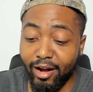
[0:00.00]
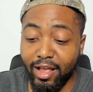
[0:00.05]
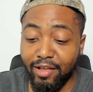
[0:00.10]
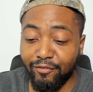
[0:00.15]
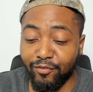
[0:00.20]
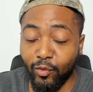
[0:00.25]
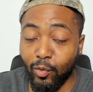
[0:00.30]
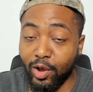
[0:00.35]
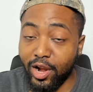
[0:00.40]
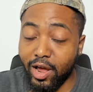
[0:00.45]

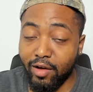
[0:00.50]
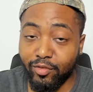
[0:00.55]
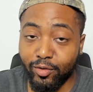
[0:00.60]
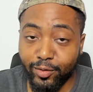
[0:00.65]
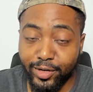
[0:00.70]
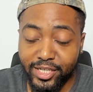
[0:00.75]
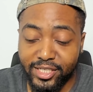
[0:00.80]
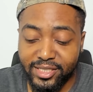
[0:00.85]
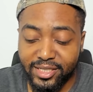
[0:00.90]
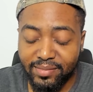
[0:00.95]
right, for whatever
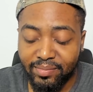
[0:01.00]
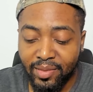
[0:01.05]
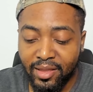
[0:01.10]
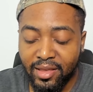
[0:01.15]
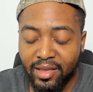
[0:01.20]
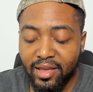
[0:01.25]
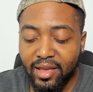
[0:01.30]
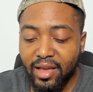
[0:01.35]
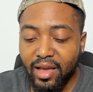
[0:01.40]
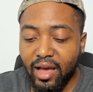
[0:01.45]
reason,
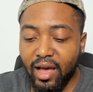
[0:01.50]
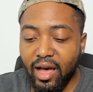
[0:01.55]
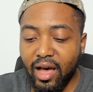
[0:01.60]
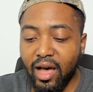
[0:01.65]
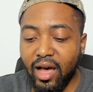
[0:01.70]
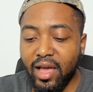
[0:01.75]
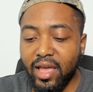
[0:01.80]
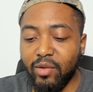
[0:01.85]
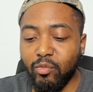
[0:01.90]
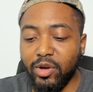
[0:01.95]

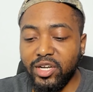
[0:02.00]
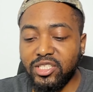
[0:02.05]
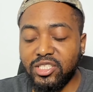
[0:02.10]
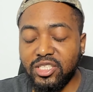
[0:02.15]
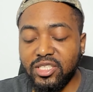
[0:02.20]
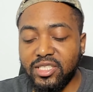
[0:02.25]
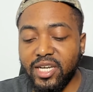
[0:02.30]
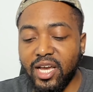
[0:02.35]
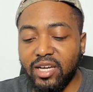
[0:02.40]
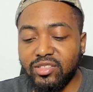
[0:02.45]
uh, in which
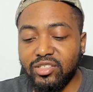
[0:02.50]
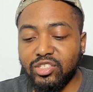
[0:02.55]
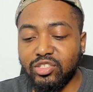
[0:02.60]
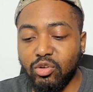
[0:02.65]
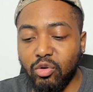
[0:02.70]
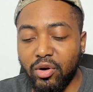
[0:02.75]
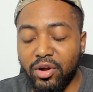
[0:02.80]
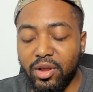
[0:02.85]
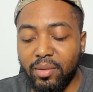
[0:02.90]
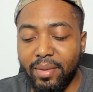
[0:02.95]
she tells a
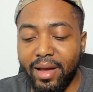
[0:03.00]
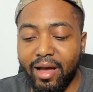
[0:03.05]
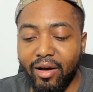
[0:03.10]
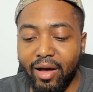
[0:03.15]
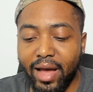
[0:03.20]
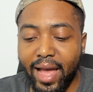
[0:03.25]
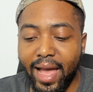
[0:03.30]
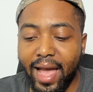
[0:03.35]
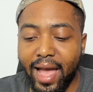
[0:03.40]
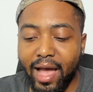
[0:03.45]
story
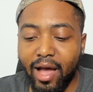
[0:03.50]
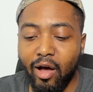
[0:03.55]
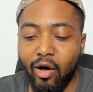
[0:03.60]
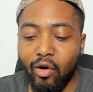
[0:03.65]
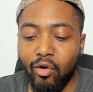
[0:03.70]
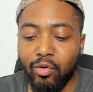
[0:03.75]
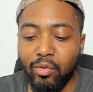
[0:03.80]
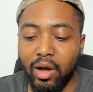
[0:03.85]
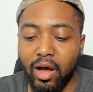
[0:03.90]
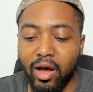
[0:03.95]
about
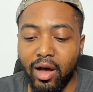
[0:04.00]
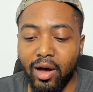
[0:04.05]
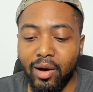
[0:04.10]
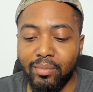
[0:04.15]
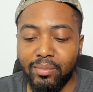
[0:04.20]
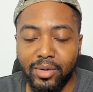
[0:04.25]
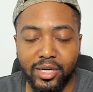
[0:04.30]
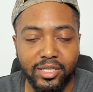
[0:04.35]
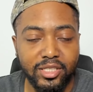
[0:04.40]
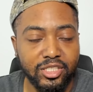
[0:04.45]
how
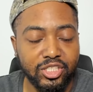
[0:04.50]
um,